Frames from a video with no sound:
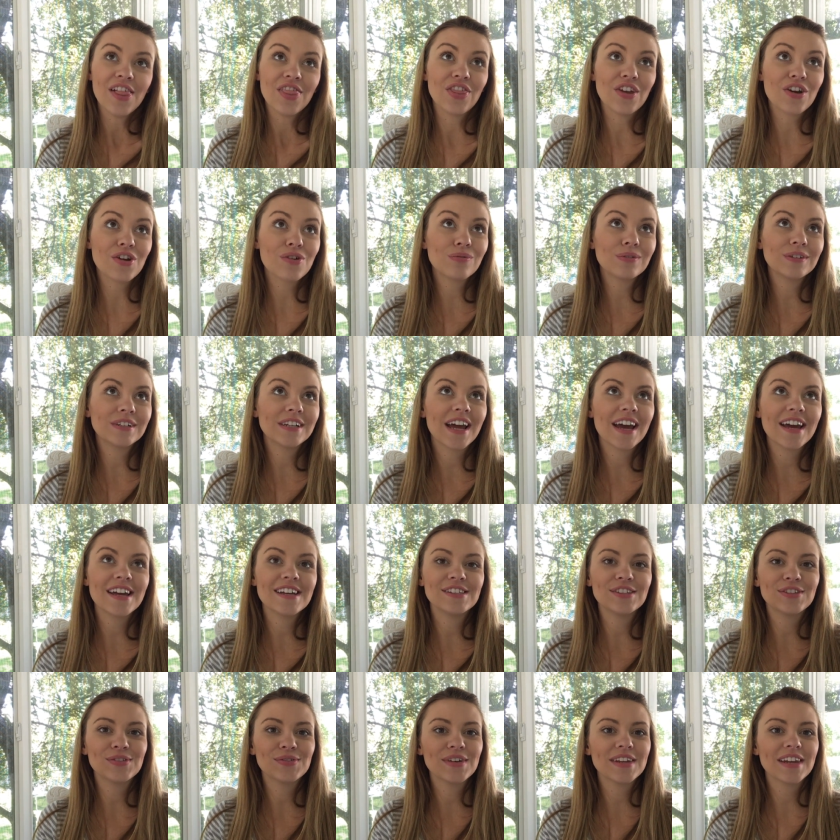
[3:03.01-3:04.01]
There were
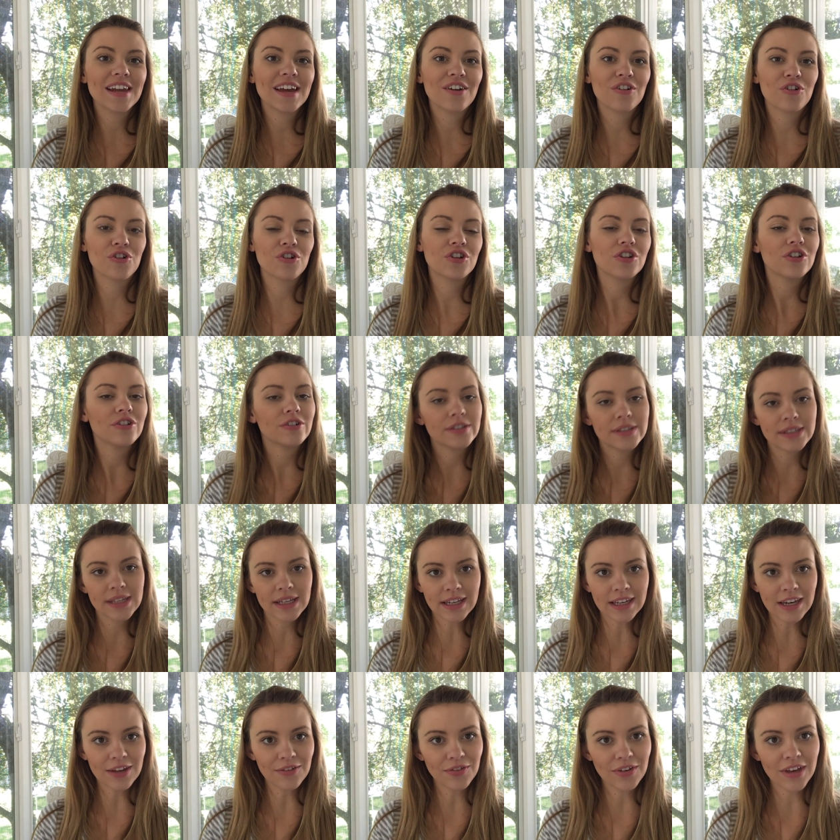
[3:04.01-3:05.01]
nights when, or your
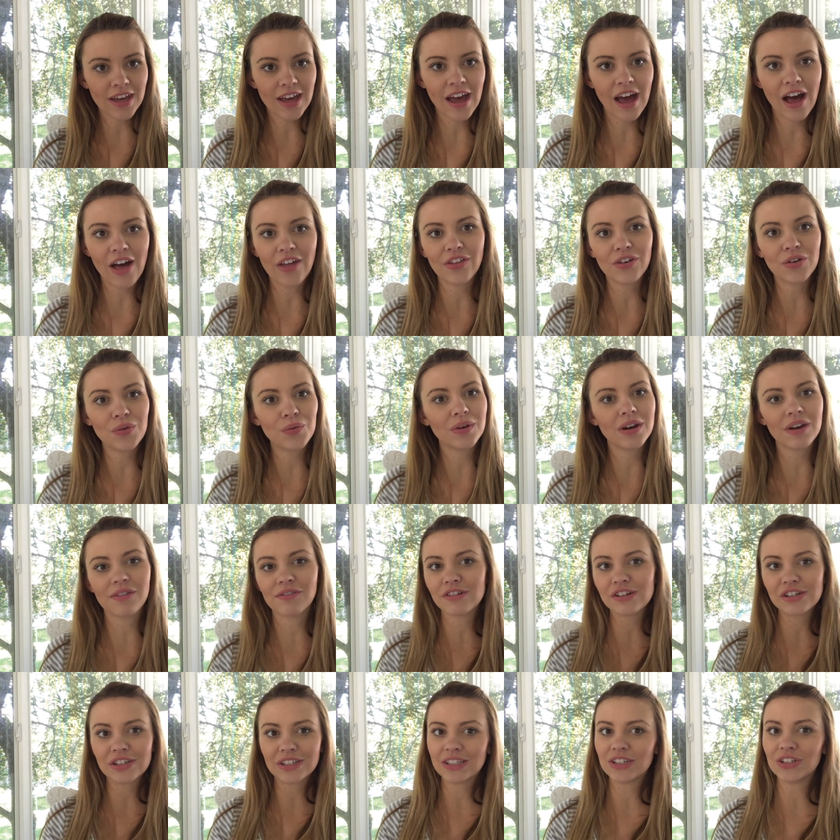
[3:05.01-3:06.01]
significant other,
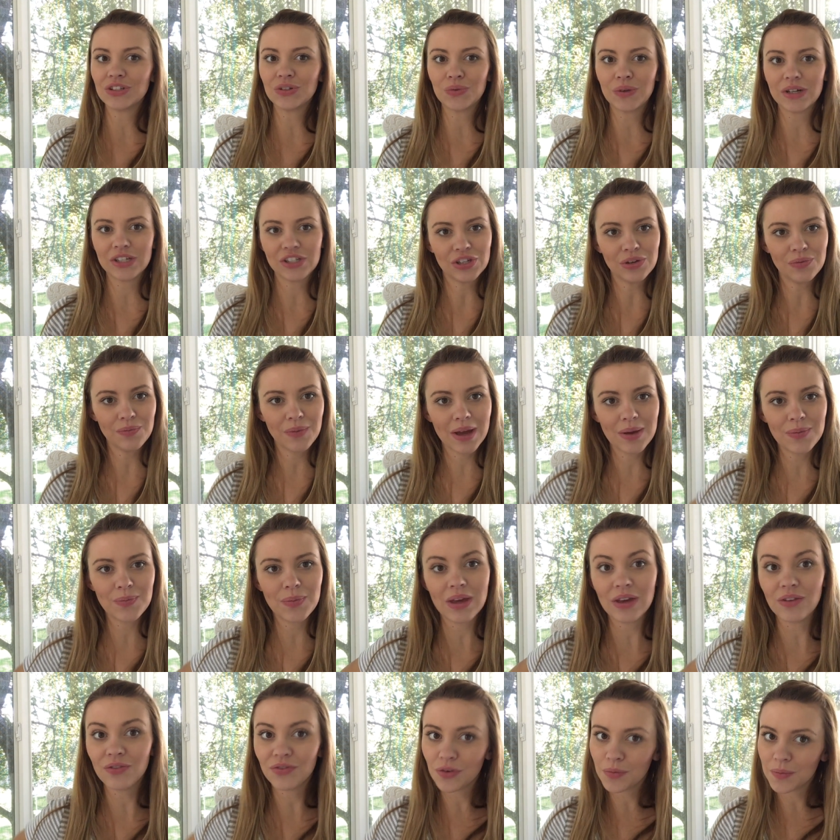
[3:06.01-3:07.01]
whatever your situation might
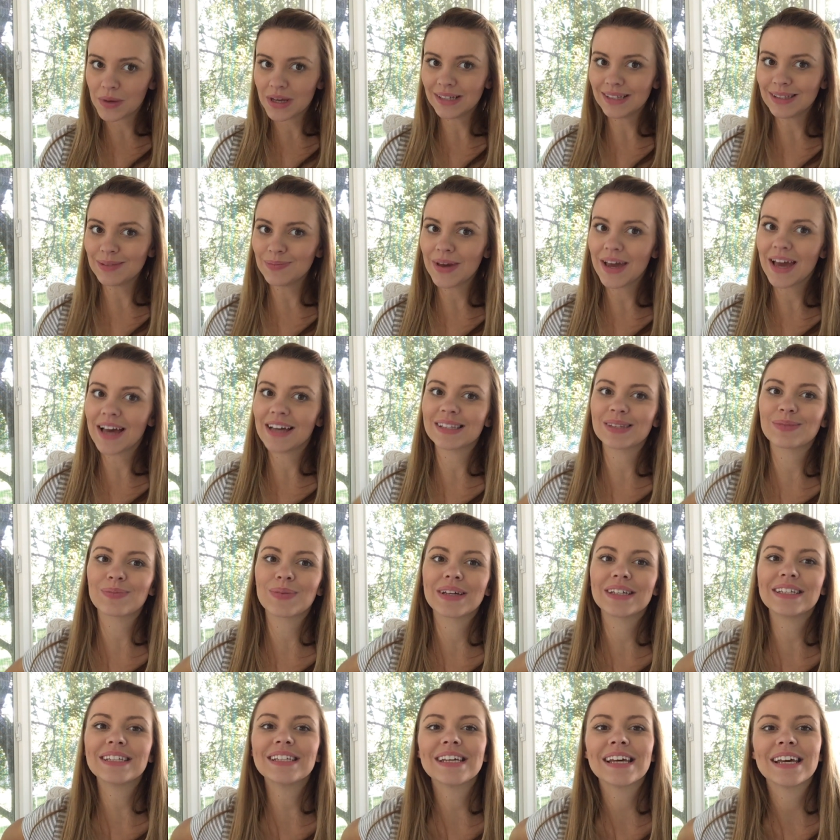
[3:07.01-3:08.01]
be, for me it's my
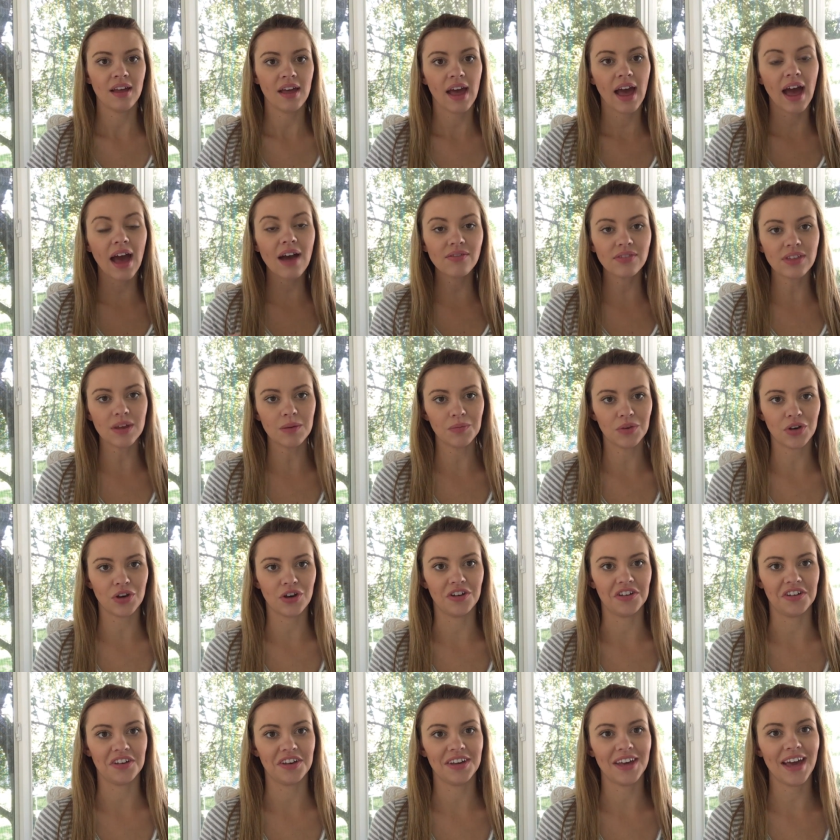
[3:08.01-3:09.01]
husband, have them
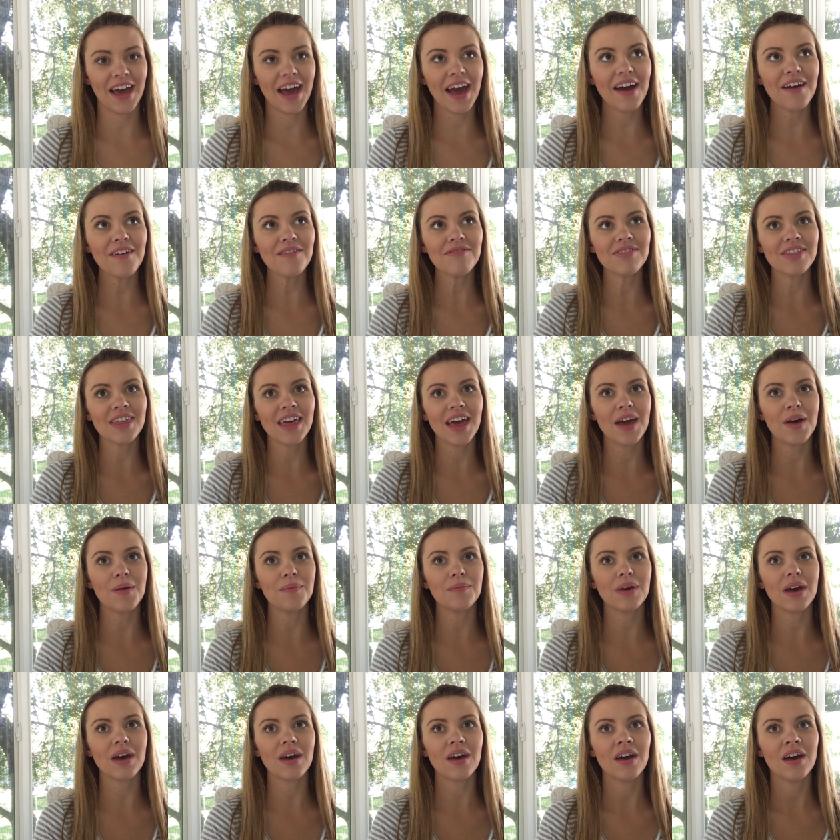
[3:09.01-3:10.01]
cook. Have
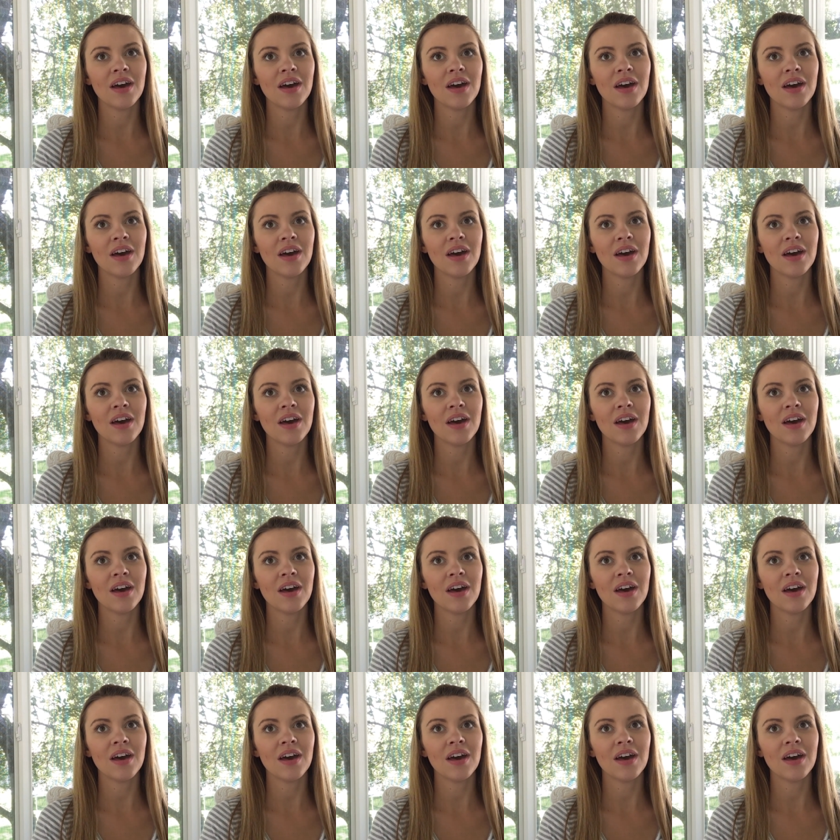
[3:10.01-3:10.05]
them,